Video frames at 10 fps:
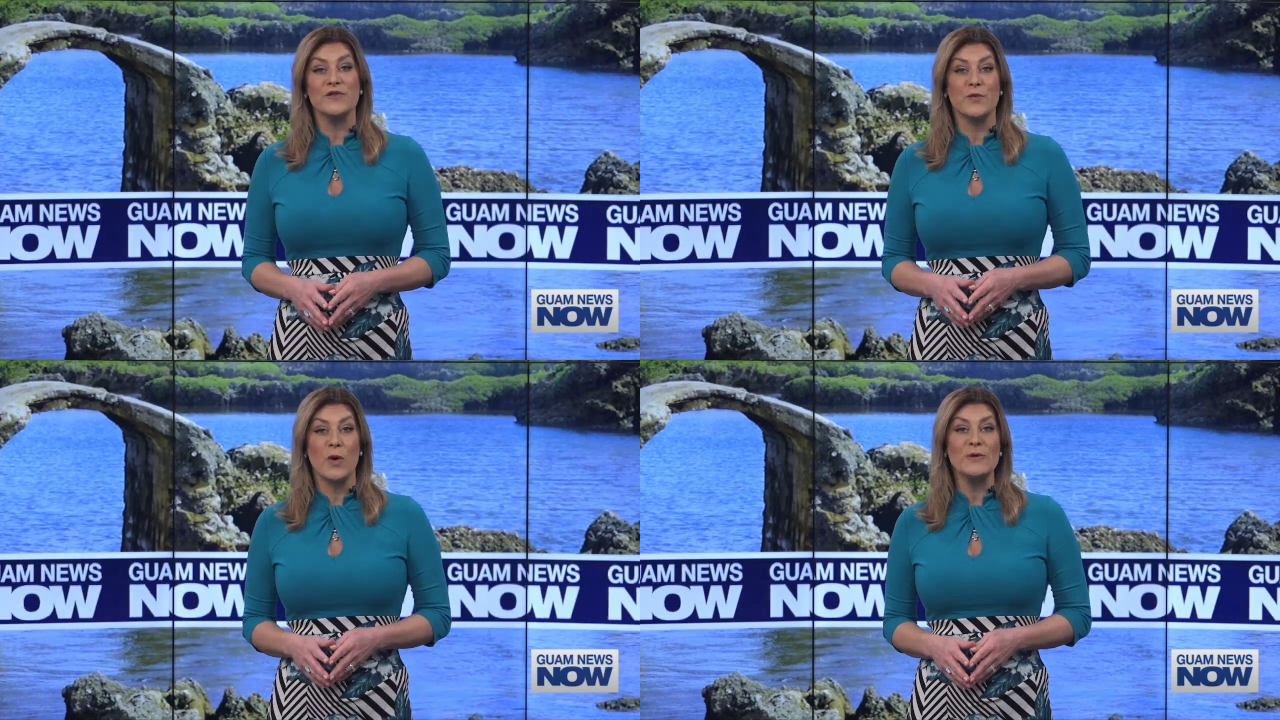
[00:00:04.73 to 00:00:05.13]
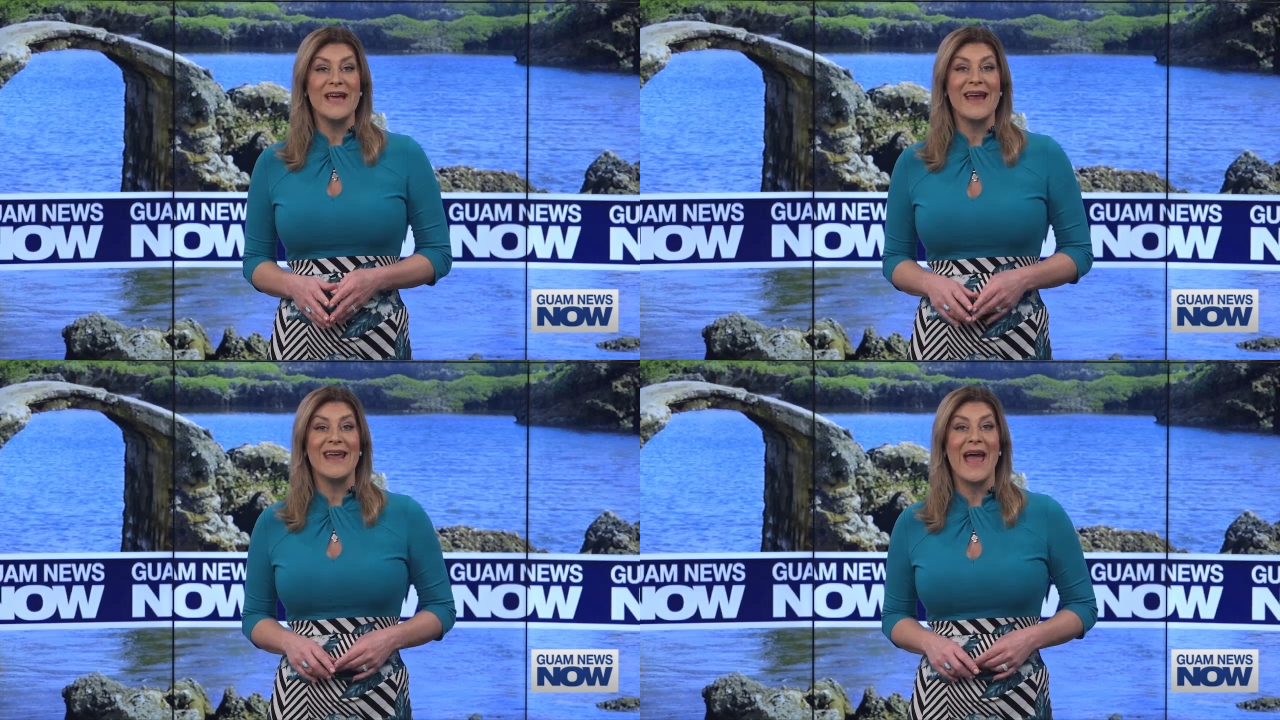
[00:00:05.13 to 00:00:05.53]
of its
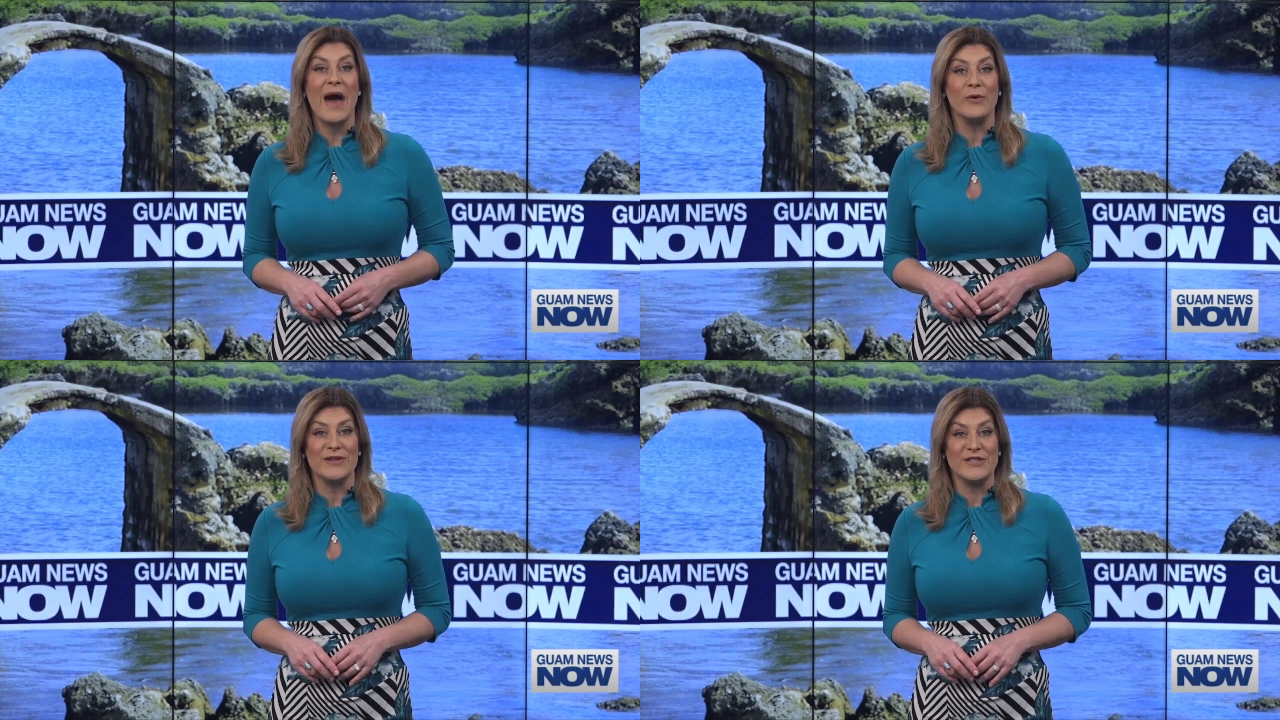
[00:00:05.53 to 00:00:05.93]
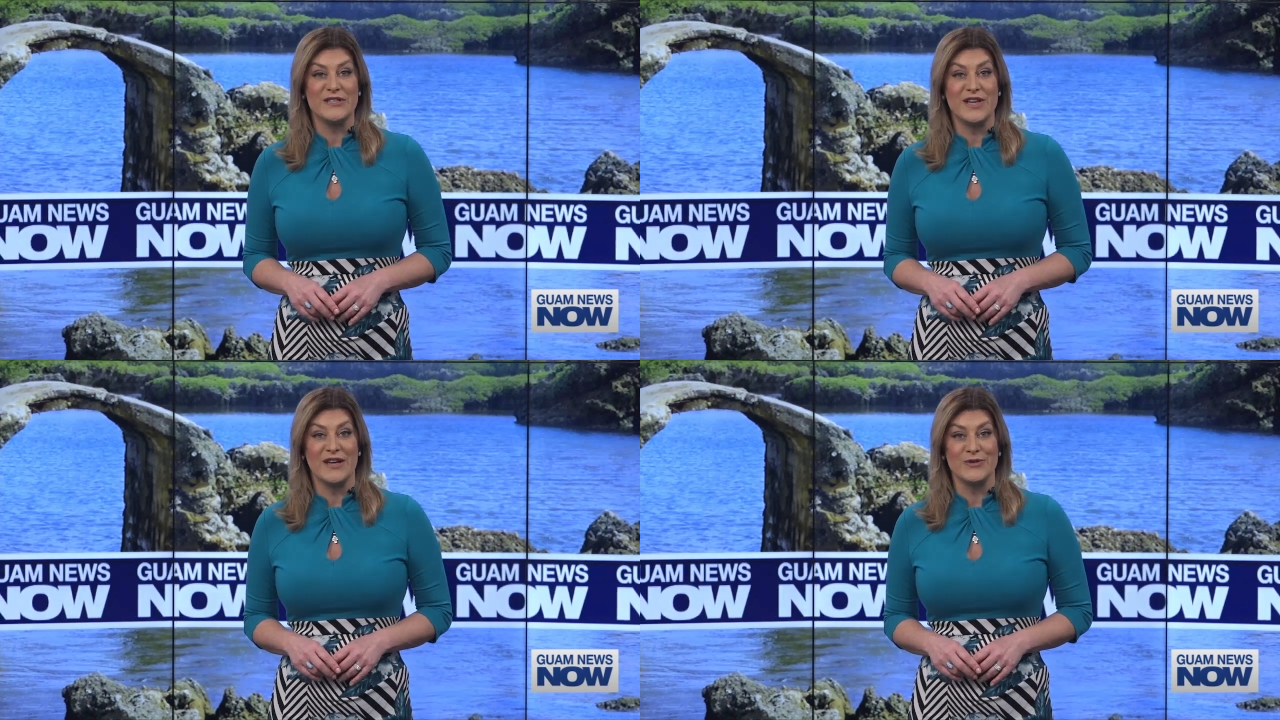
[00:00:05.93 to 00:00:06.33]
rotating
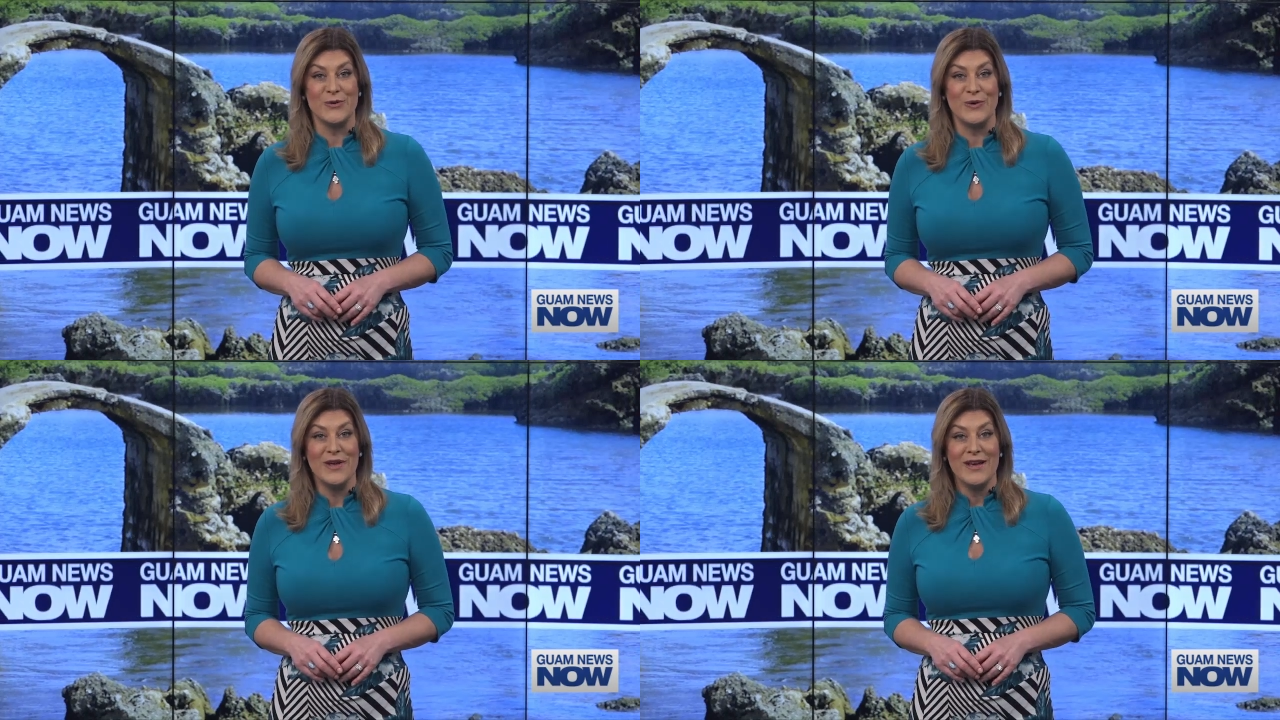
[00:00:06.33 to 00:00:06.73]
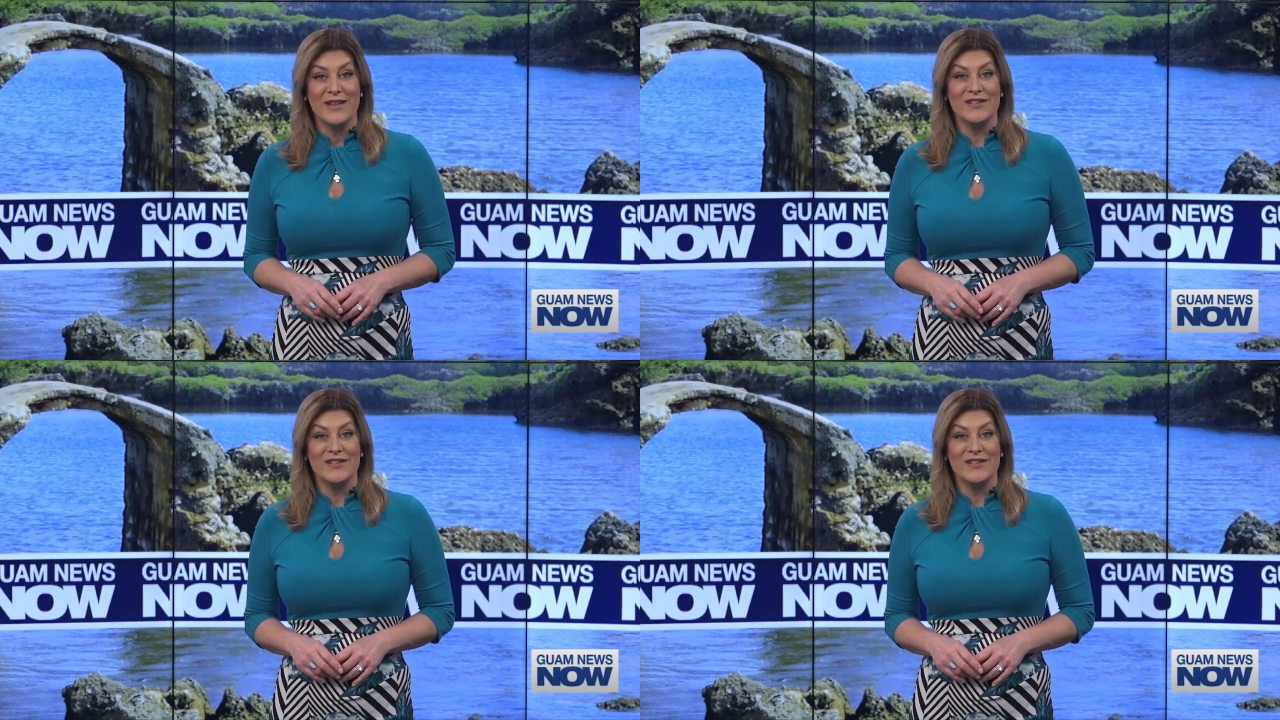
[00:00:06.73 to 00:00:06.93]
outage schedule.